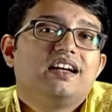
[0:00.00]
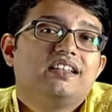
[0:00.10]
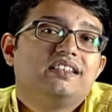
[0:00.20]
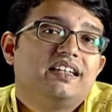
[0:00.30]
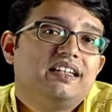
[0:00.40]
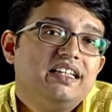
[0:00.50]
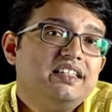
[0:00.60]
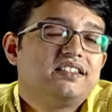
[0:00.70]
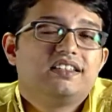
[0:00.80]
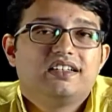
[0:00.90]
the
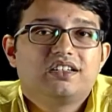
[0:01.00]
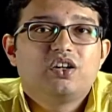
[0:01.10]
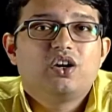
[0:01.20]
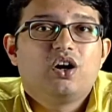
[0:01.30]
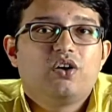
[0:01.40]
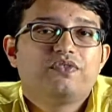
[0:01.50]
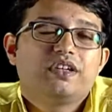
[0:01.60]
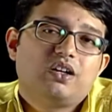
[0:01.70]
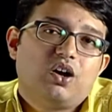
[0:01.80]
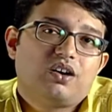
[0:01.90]
insert of the
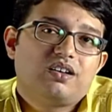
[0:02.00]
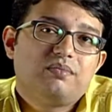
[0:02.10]
clock